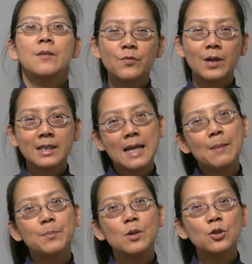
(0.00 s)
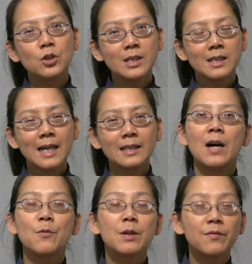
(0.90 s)
For example, just like
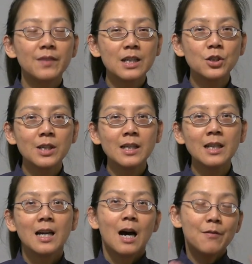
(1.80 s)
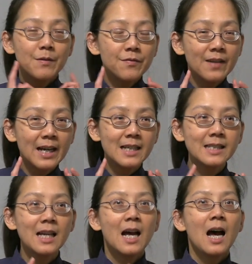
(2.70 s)
a reflection of a
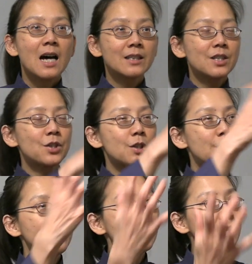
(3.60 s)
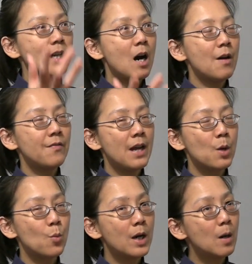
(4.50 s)
face on the surface of
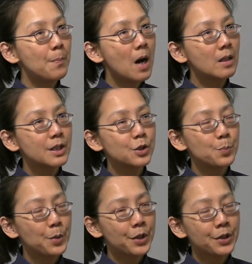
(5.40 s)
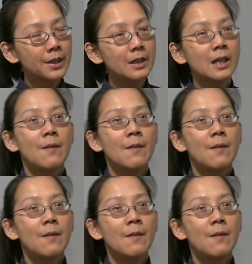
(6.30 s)
a well-polished mirror,